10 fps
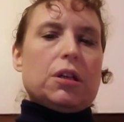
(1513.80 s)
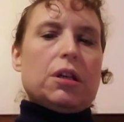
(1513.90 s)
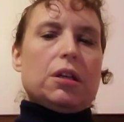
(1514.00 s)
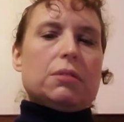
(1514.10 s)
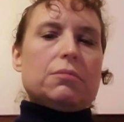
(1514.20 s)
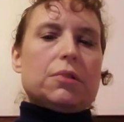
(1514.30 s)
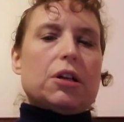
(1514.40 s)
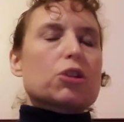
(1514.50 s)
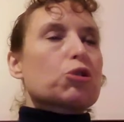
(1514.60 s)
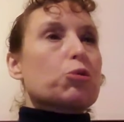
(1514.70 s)
um,
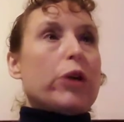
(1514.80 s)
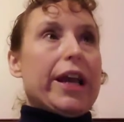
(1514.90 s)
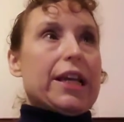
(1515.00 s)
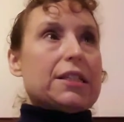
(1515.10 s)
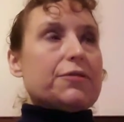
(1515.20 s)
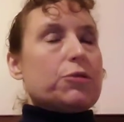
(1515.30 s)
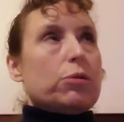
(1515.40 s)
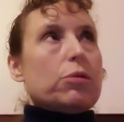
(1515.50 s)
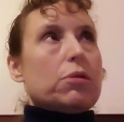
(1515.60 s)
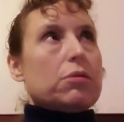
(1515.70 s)
are great
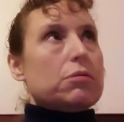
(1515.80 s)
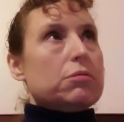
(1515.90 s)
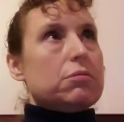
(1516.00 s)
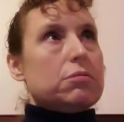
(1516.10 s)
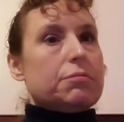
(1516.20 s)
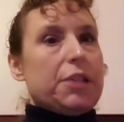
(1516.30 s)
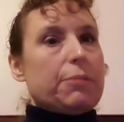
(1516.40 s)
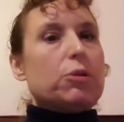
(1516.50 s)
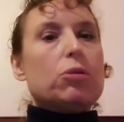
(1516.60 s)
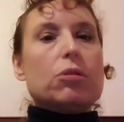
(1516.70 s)
for
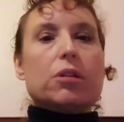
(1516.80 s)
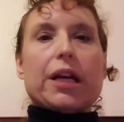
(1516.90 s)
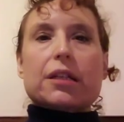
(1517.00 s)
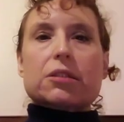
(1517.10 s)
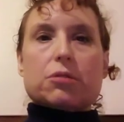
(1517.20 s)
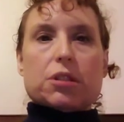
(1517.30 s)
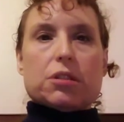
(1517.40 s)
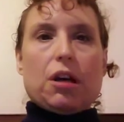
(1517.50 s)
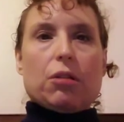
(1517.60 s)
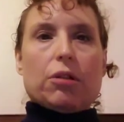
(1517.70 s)
people who are lactose
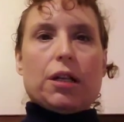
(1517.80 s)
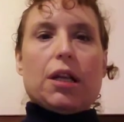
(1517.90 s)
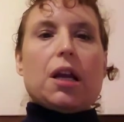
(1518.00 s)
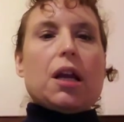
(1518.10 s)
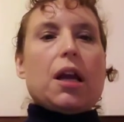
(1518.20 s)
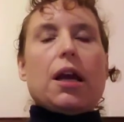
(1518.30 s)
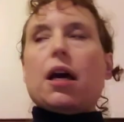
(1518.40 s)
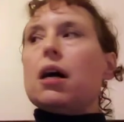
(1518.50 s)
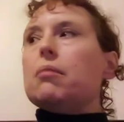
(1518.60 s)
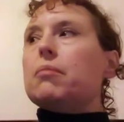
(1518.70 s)
intolerant
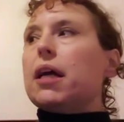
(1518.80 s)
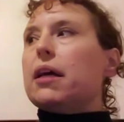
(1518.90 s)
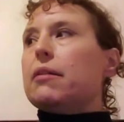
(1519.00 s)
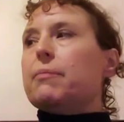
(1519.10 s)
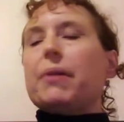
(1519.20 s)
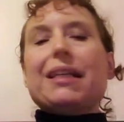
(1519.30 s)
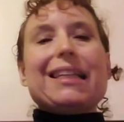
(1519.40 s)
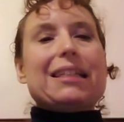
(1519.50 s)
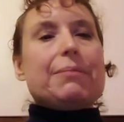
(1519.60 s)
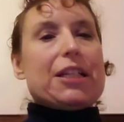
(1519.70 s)
um, and but
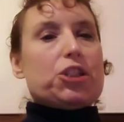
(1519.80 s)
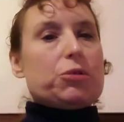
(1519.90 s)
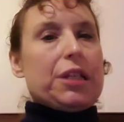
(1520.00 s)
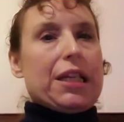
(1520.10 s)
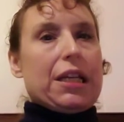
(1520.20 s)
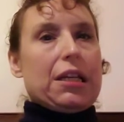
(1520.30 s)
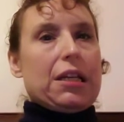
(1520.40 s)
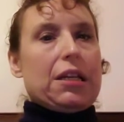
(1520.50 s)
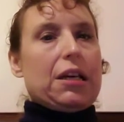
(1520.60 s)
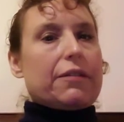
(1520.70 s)
need to make sure they get
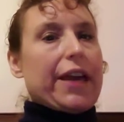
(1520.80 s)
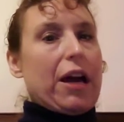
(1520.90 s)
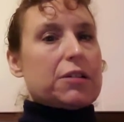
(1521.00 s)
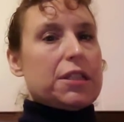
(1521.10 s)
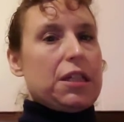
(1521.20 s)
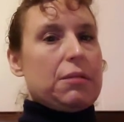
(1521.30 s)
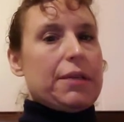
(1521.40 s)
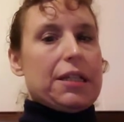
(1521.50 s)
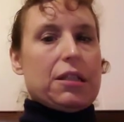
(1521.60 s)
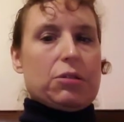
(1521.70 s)
enough
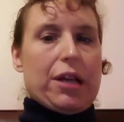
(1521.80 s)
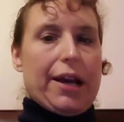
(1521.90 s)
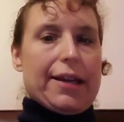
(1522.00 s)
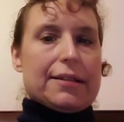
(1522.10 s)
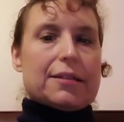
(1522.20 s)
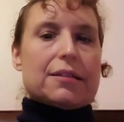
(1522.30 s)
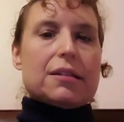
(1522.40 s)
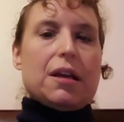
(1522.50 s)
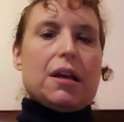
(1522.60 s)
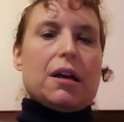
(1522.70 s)
calcium in their diets.
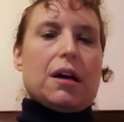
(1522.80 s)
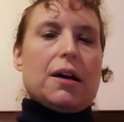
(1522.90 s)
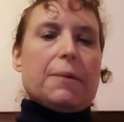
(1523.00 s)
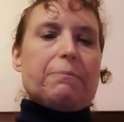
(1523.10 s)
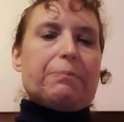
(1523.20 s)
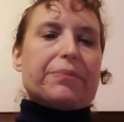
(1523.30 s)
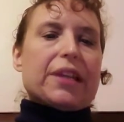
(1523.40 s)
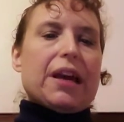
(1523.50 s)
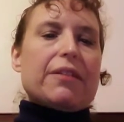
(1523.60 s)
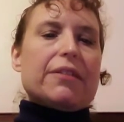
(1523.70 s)
Um,
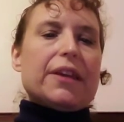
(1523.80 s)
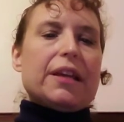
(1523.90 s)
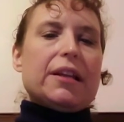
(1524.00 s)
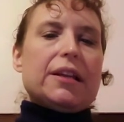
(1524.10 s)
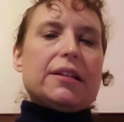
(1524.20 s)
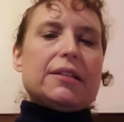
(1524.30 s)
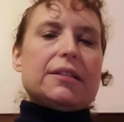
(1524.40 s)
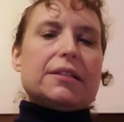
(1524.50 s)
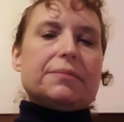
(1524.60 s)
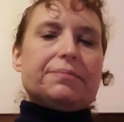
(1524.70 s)
the other thing
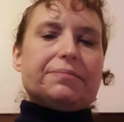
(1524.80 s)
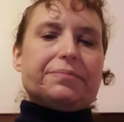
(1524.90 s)
is